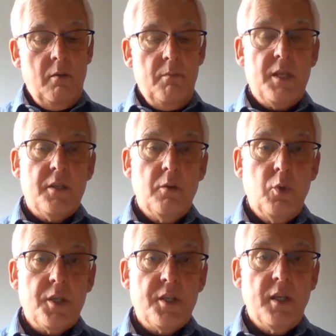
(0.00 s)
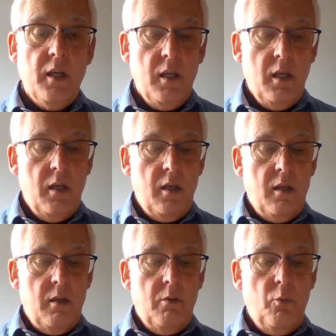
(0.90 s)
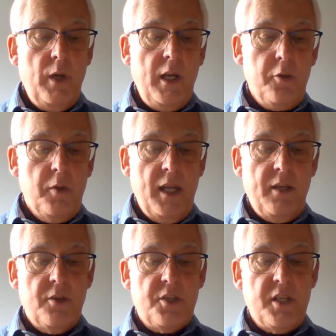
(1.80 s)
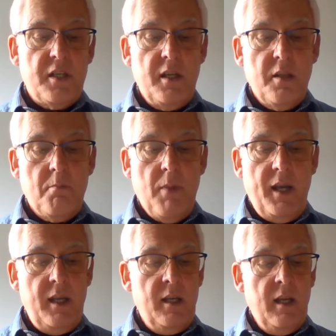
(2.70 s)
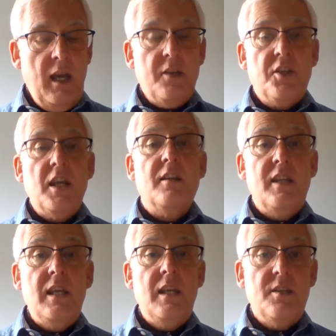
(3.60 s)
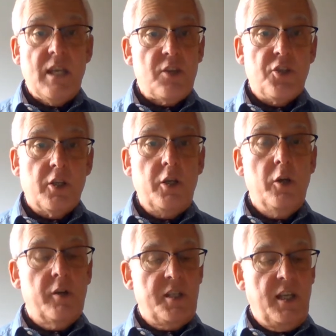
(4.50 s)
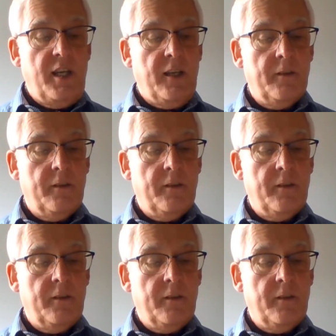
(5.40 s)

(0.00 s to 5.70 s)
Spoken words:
Mr. Wooster, will you lend Sidney the money and take these as security?"